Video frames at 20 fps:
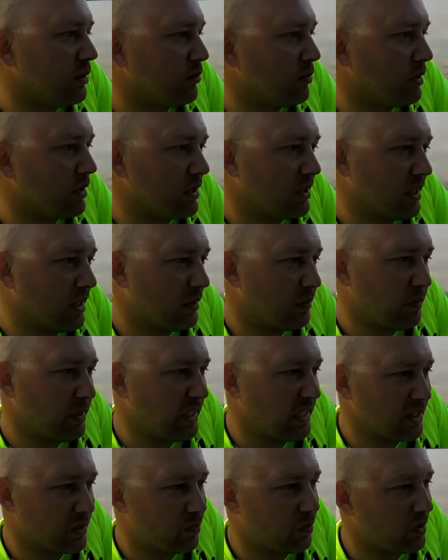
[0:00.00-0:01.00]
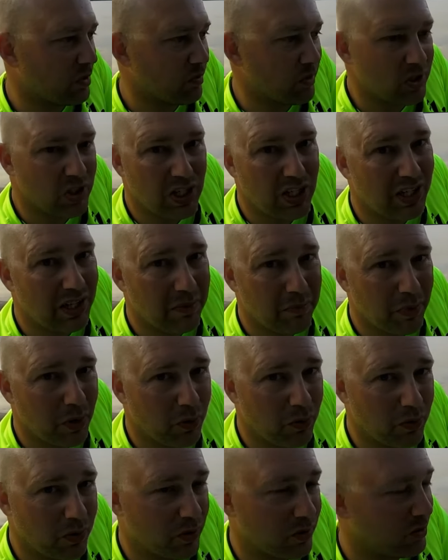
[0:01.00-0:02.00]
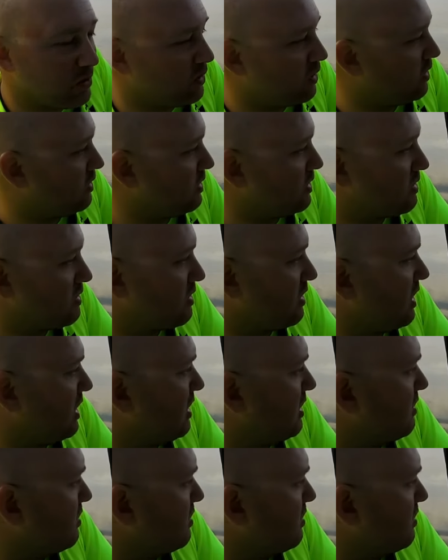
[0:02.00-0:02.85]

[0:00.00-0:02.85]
But I mean, that's pretty much any boat on this lake.